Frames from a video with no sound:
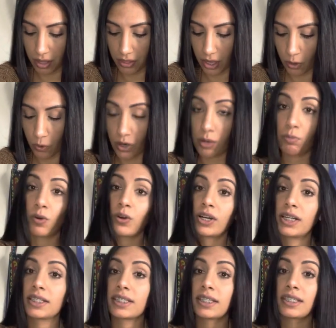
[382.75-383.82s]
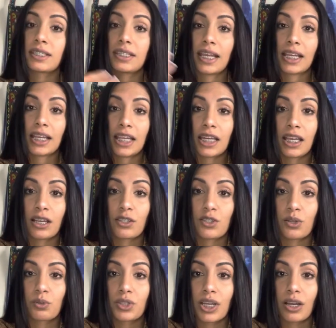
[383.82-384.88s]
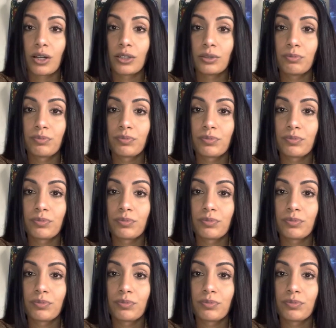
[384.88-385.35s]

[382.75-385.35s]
the Ouroboros, the snake eating its own tail.